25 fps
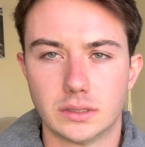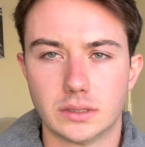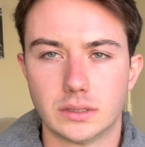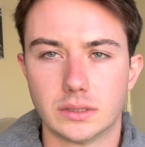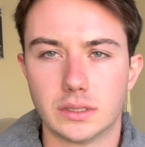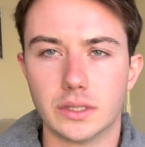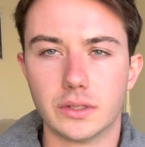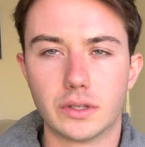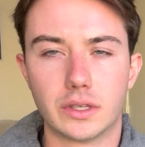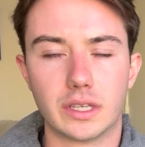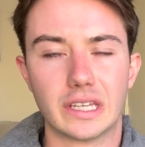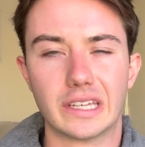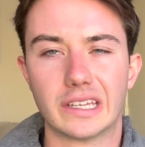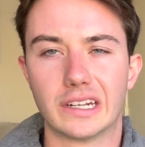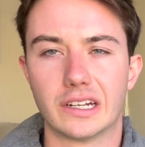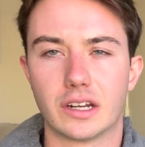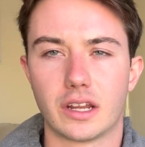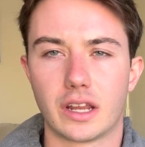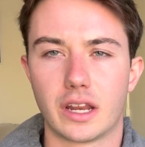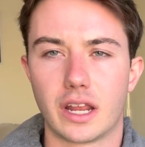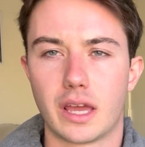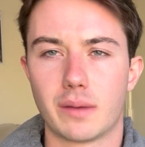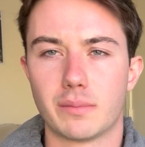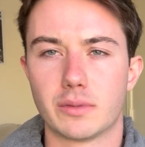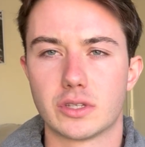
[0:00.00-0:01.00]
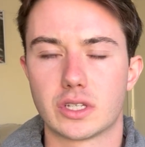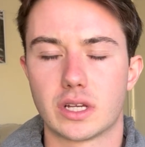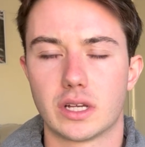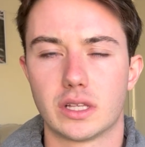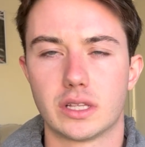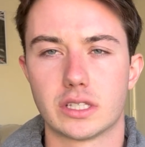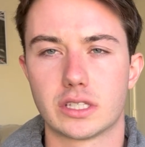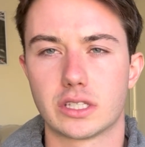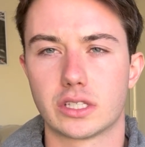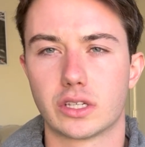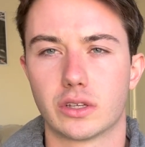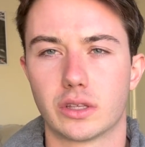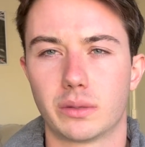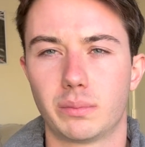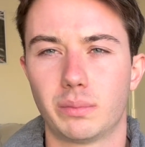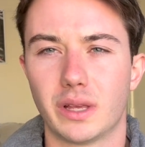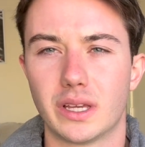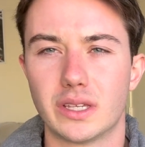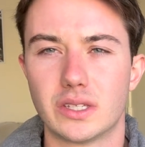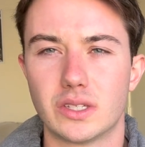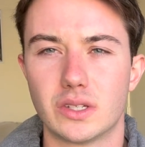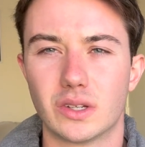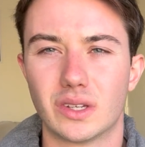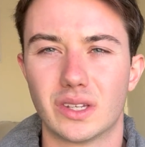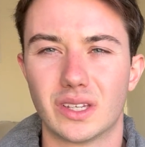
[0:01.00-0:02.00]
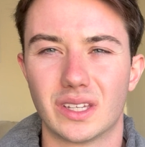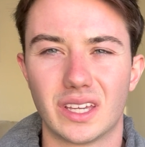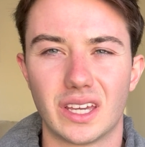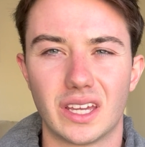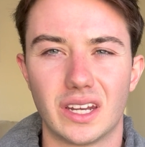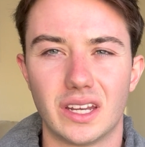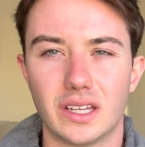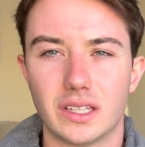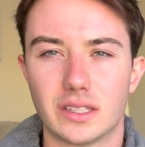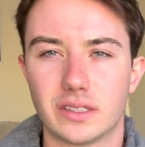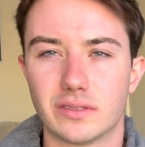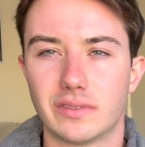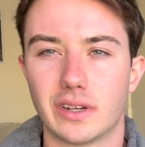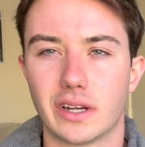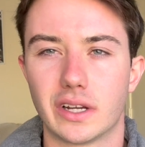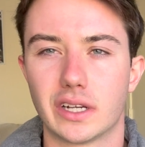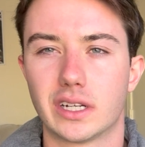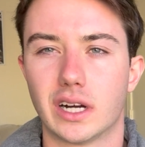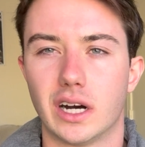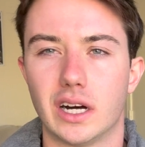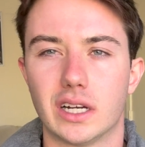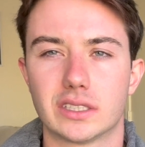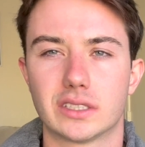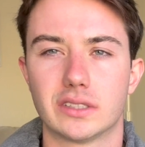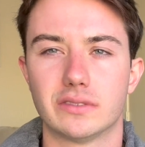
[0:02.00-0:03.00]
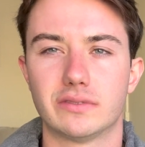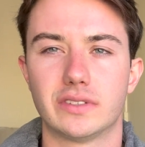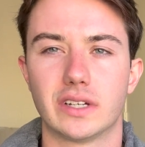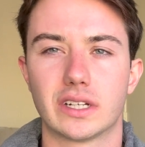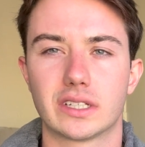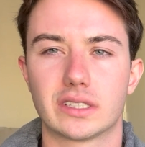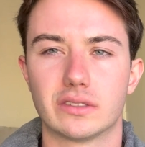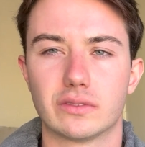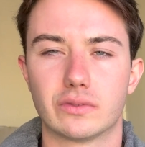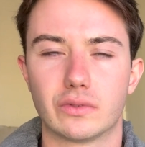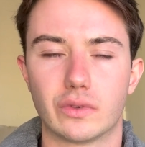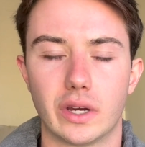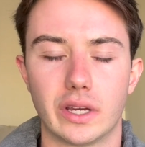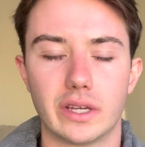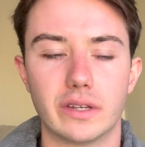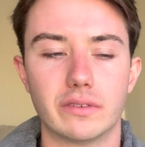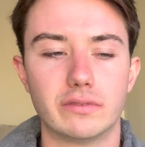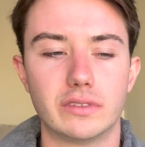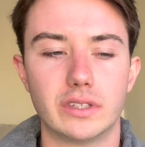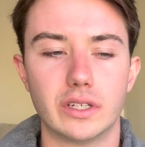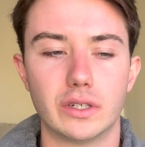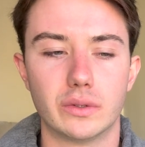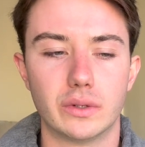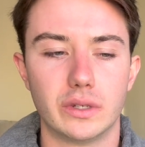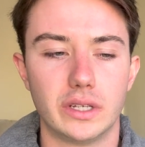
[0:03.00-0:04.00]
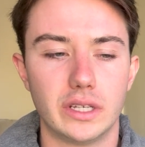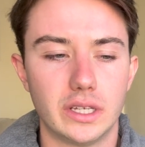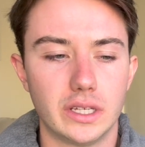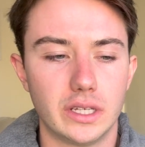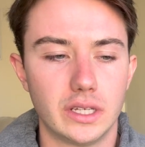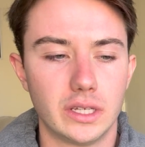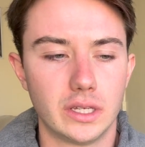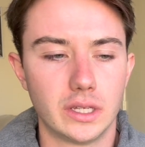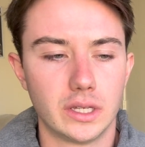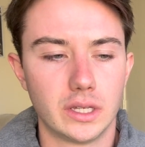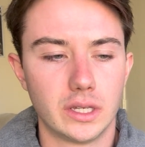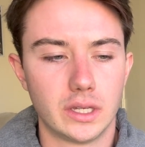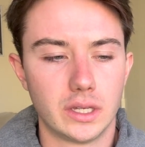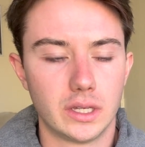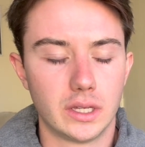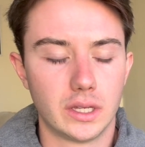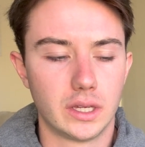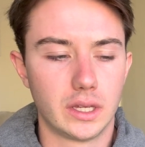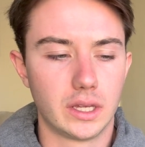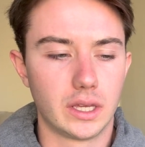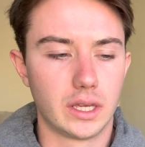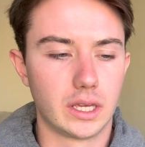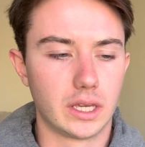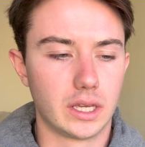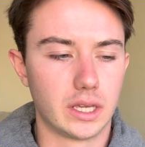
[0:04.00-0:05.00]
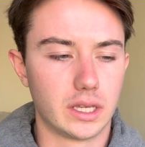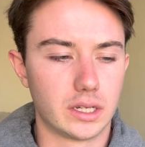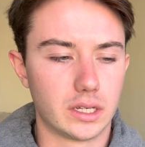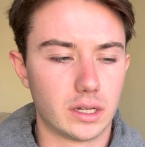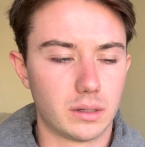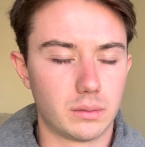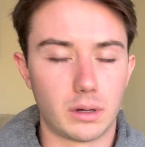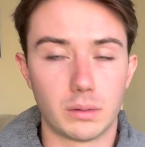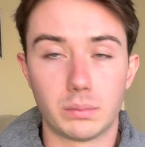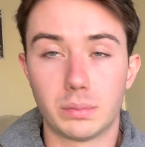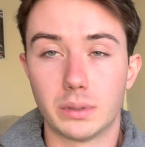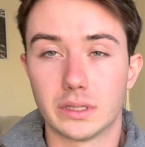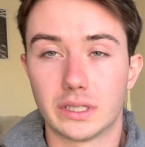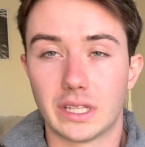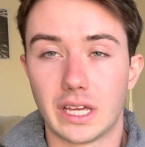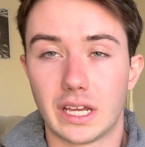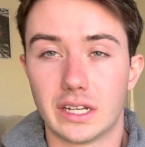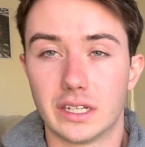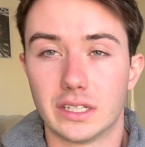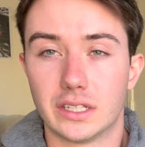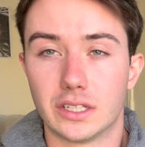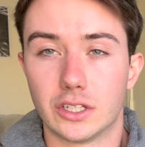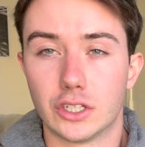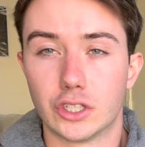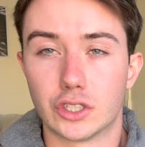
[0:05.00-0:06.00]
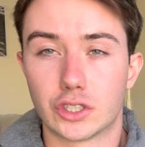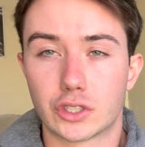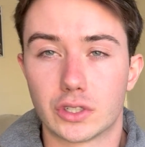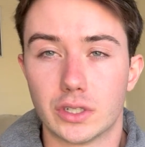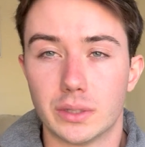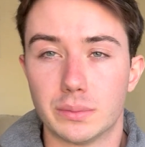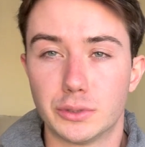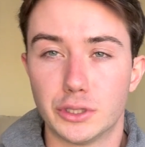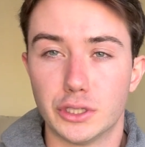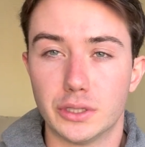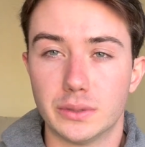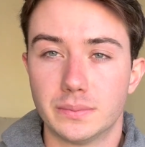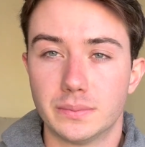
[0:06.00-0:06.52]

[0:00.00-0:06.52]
You can get it on Amazon. It's the only place you can get it. It's a very cost-effective way of doing it, and I'll put that in the description.